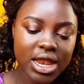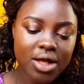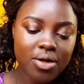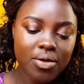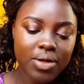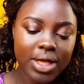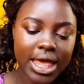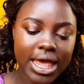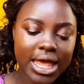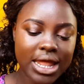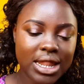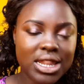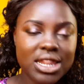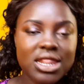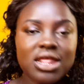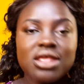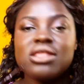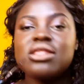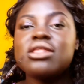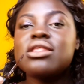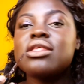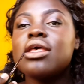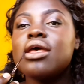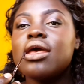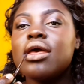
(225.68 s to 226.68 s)
And then I'll
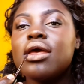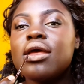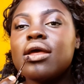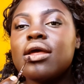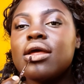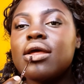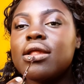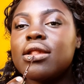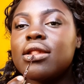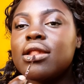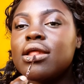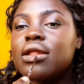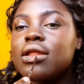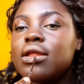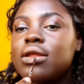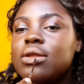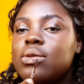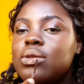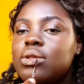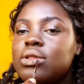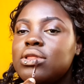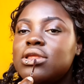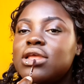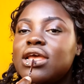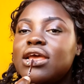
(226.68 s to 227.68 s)
add this,
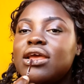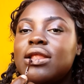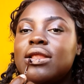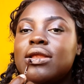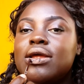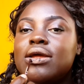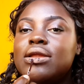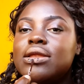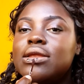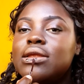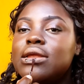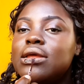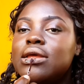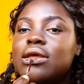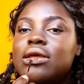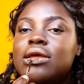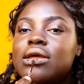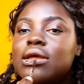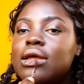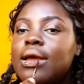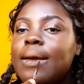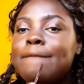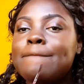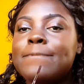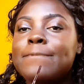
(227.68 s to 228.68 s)
and then it will dilute